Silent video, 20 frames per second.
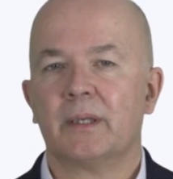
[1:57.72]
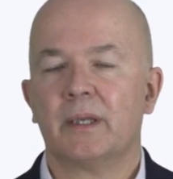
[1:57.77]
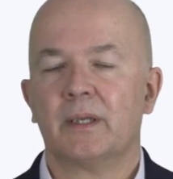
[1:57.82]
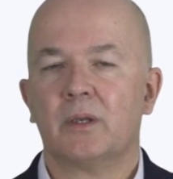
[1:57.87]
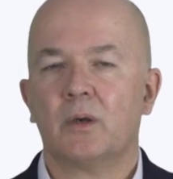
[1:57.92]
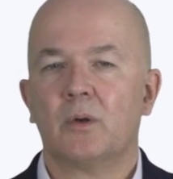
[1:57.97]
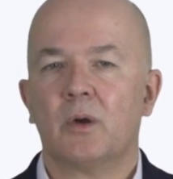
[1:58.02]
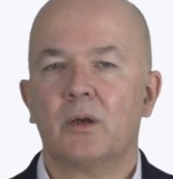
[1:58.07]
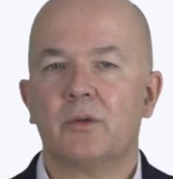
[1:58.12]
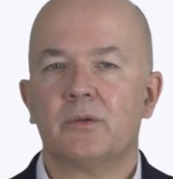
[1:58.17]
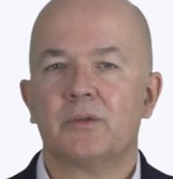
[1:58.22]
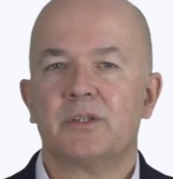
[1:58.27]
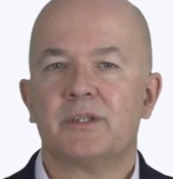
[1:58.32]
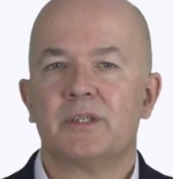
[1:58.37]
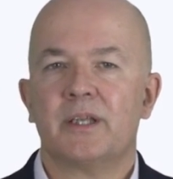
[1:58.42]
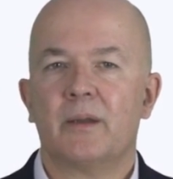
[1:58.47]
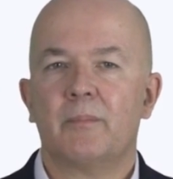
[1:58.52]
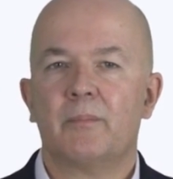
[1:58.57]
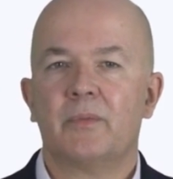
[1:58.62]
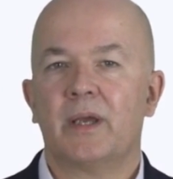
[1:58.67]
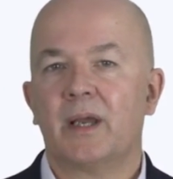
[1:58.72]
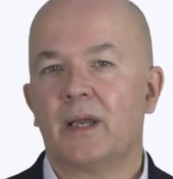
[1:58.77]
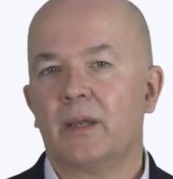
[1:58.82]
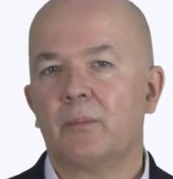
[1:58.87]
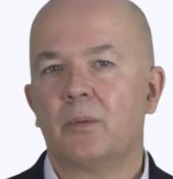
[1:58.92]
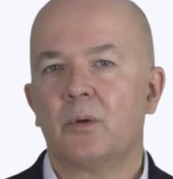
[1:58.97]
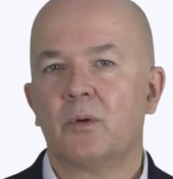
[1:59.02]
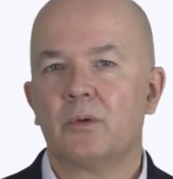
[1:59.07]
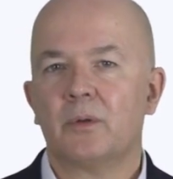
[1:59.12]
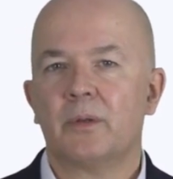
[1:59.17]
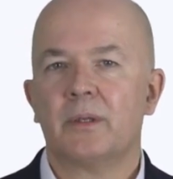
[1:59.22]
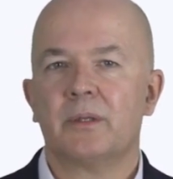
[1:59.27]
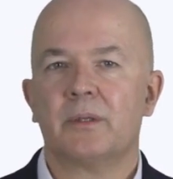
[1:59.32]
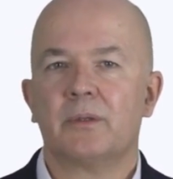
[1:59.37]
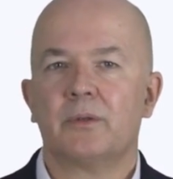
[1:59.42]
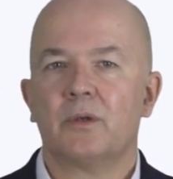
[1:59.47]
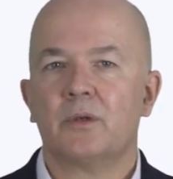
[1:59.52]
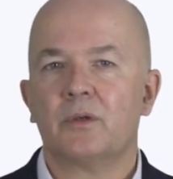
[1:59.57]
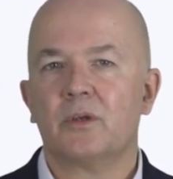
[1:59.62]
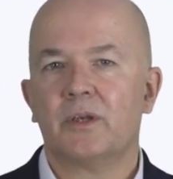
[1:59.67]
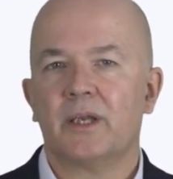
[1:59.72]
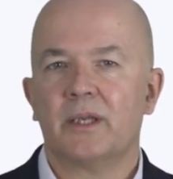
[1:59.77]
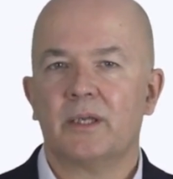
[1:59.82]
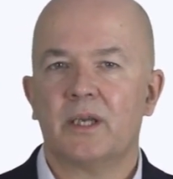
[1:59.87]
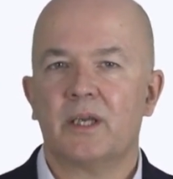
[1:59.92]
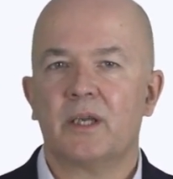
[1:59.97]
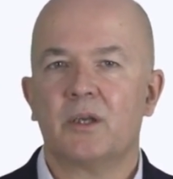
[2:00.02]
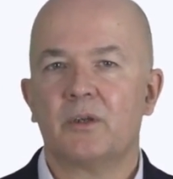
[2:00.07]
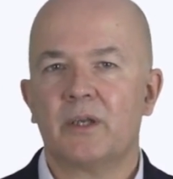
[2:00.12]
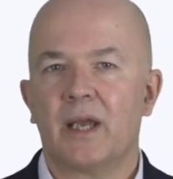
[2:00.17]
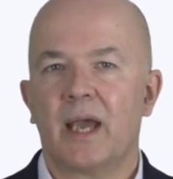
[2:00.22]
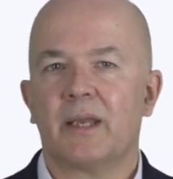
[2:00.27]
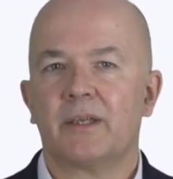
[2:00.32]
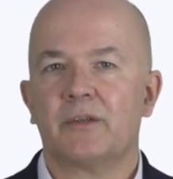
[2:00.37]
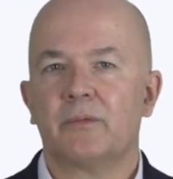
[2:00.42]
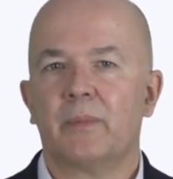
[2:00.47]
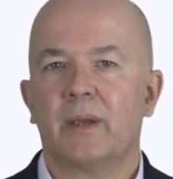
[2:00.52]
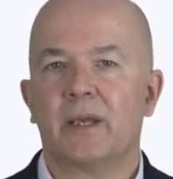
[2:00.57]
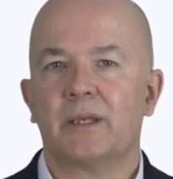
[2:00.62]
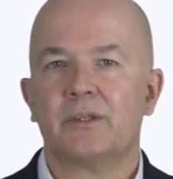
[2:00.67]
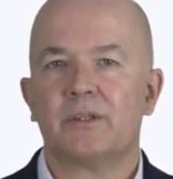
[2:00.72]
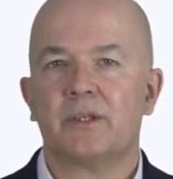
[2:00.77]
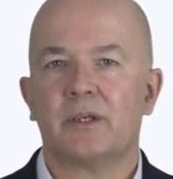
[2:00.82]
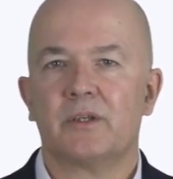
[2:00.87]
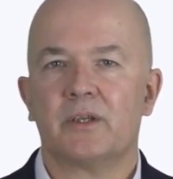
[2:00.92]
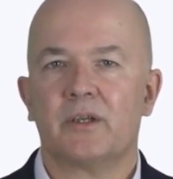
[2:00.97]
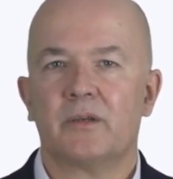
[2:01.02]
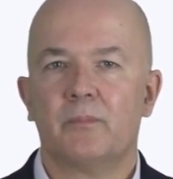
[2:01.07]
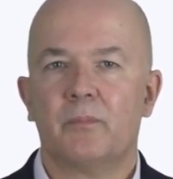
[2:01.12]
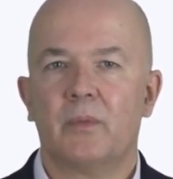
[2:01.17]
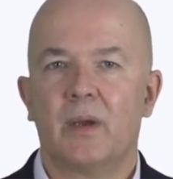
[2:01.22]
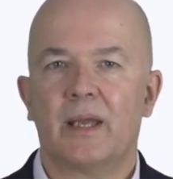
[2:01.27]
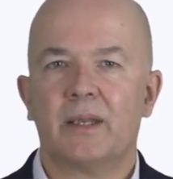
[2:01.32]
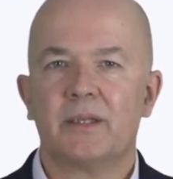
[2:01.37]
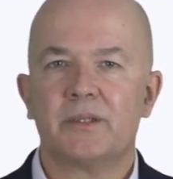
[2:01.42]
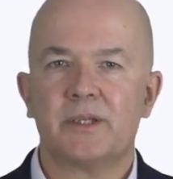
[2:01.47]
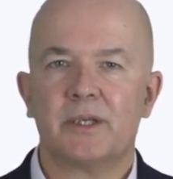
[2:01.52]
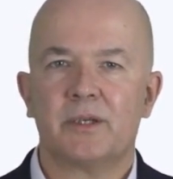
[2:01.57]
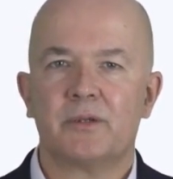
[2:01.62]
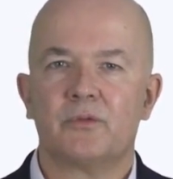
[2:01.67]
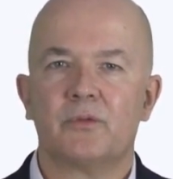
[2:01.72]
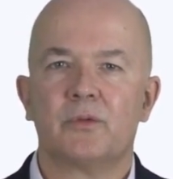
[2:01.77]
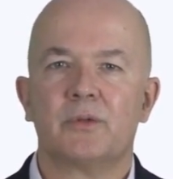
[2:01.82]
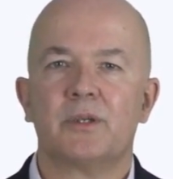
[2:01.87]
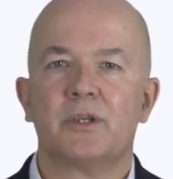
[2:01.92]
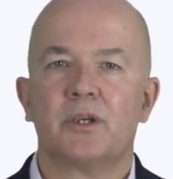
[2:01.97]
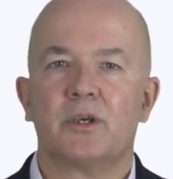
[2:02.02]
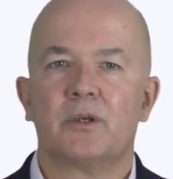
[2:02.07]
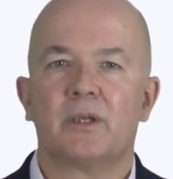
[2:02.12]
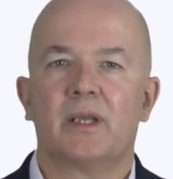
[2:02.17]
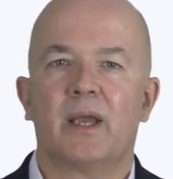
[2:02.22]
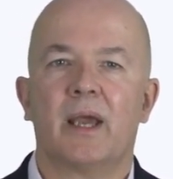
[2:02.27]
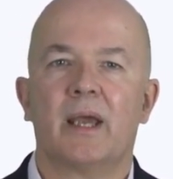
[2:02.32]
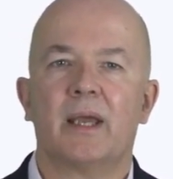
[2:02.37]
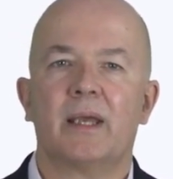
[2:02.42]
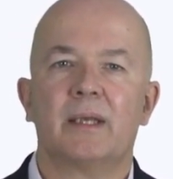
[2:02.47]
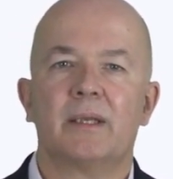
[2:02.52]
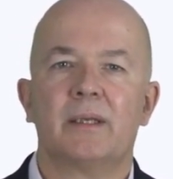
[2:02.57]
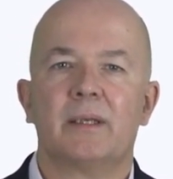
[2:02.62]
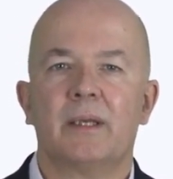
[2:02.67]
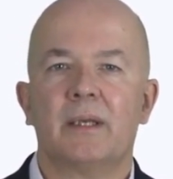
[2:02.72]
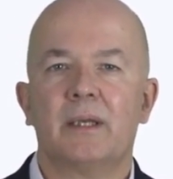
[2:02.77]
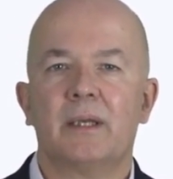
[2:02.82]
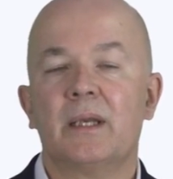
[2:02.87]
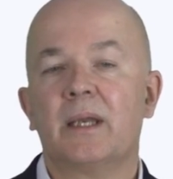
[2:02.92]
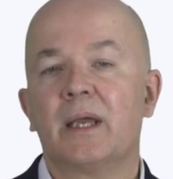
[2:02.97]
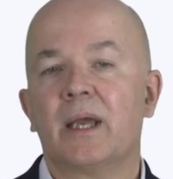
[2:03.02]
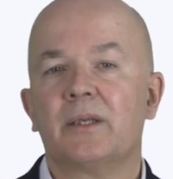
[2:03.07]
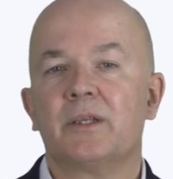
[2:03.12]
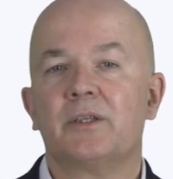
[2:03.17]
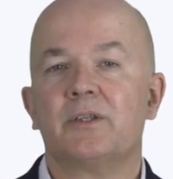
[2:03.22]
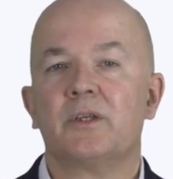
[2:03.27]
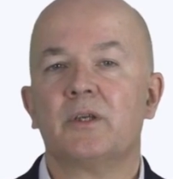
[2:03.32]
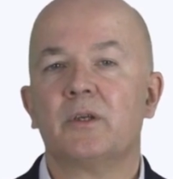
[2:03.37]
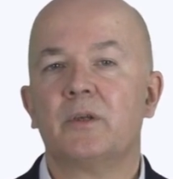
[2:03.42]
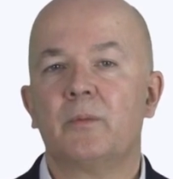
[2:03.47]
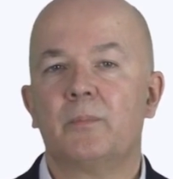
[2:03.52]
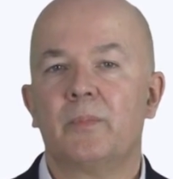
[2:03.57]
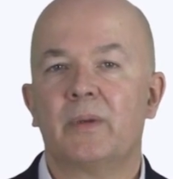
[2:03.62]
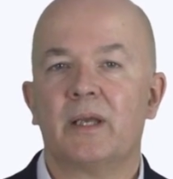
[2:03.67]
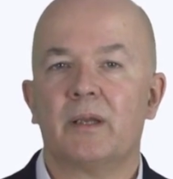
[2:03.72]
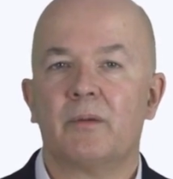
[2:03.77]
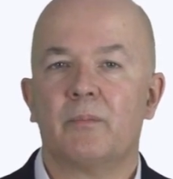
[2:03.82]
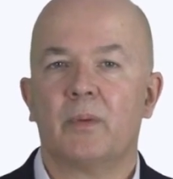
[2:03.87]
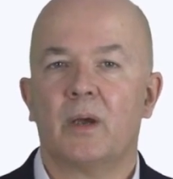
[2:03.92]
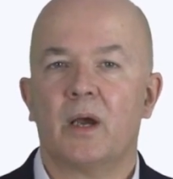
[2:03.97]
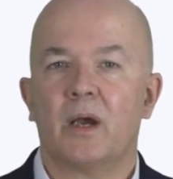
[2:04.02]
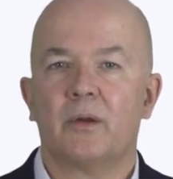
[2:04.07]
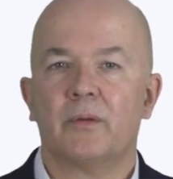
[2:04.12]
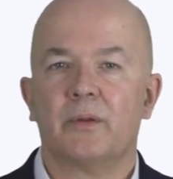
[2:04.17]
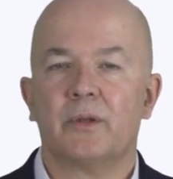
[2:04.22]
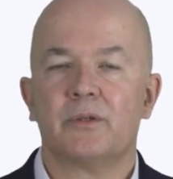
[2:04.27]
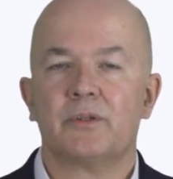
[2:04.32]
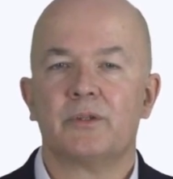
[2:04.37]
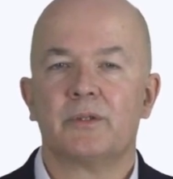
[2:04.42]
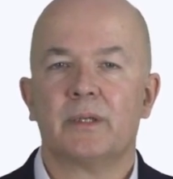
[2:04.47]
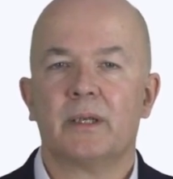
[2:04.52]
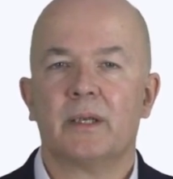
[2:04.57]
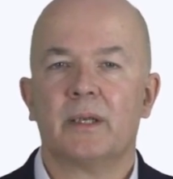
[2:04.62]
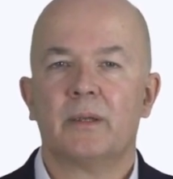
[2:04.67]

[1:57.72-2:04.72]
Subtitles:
In your own STEEP table, you could include aspects such as Brexit for the UK and its European partners,